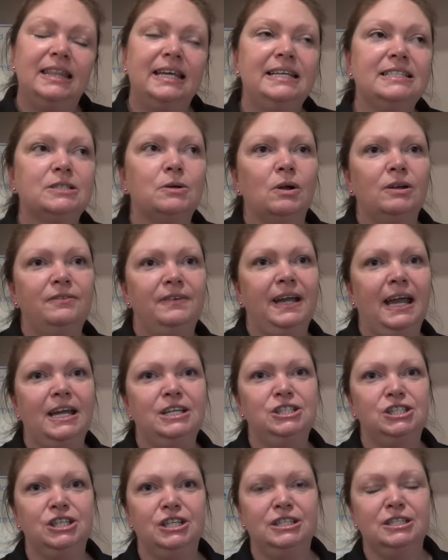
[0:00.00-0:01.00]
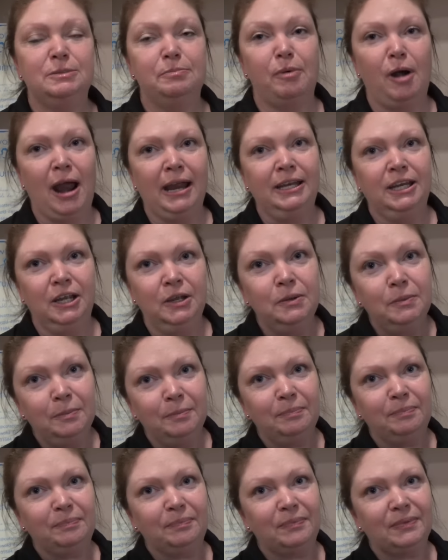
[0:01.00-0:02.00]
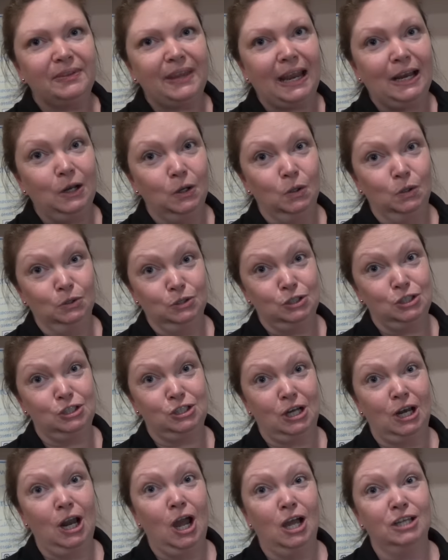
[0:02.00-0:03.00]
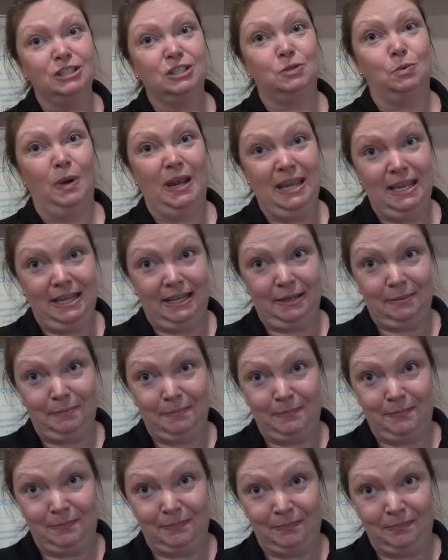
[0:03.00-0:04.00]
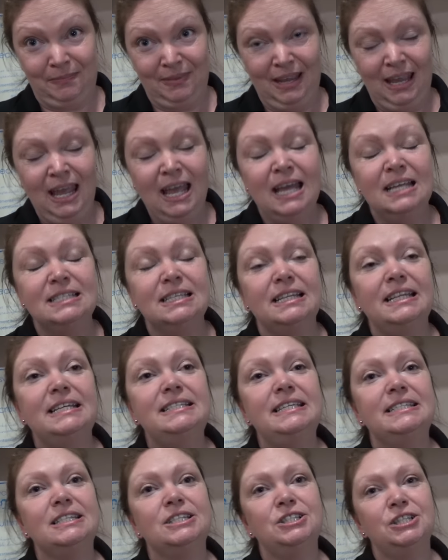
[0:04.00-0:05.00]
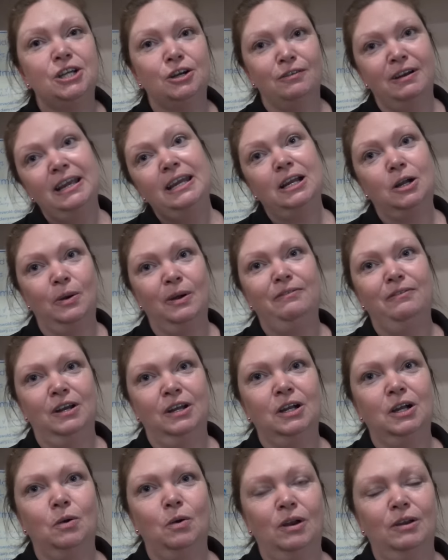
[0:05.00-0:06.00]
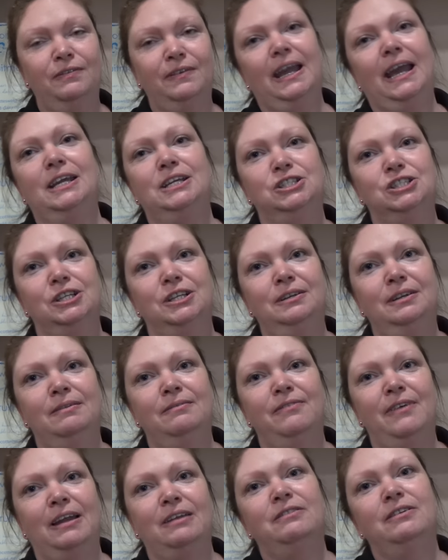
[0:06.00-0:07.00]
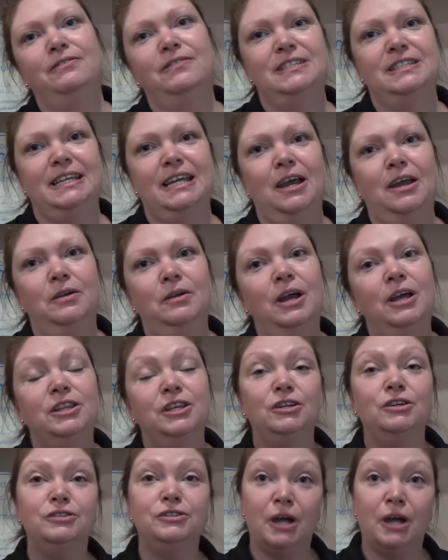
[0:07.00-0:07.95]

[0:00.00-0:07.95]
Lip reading: These qualifications are brand new. They launched last week. So this is a degree equivalent qualification in veterinary physio that you